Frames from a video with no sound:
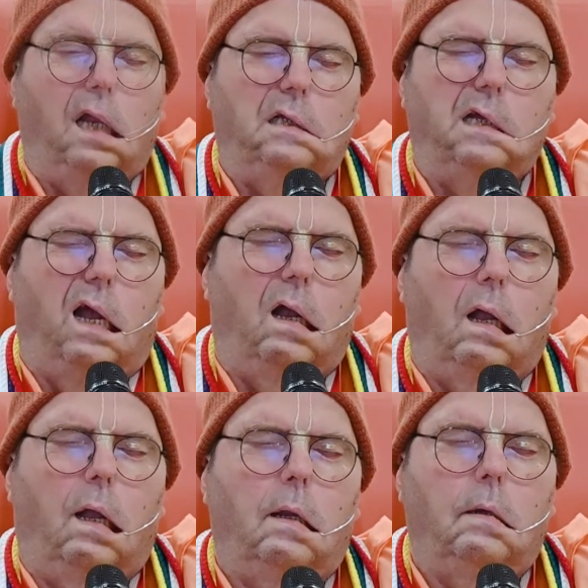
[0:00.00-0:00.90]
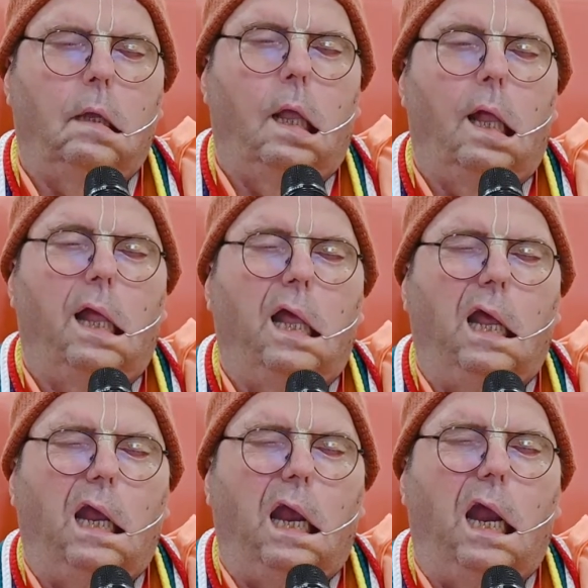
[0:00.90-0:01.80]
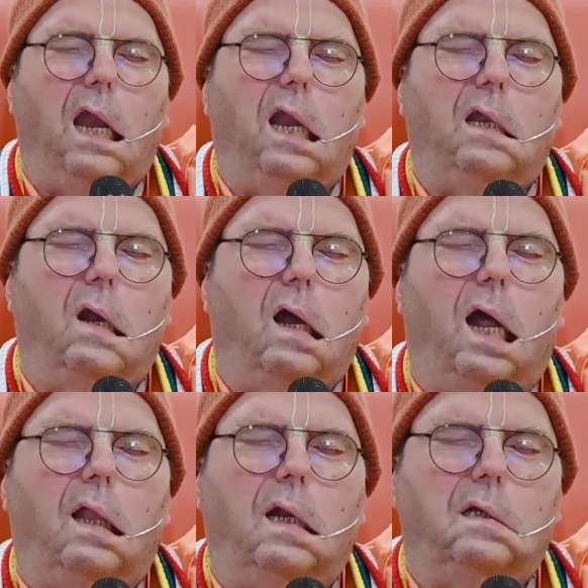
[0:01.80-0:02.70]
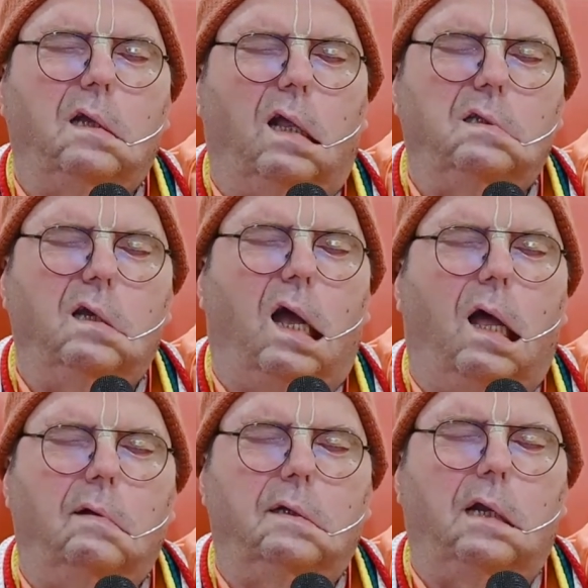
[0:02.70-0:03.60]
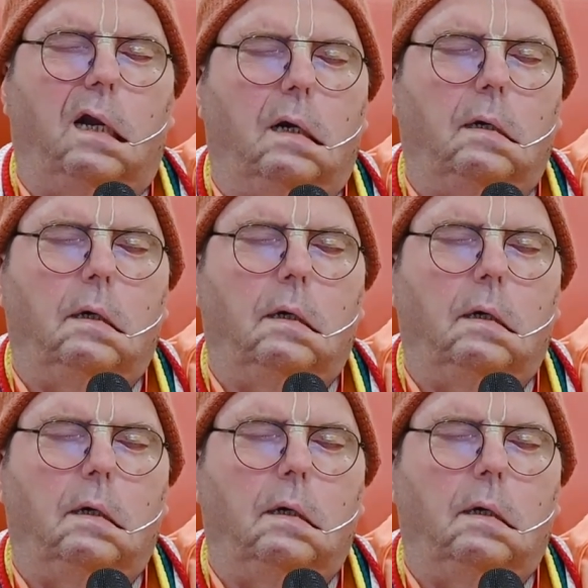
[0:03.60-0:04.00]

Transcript: So, in each Yuga there is also avatar.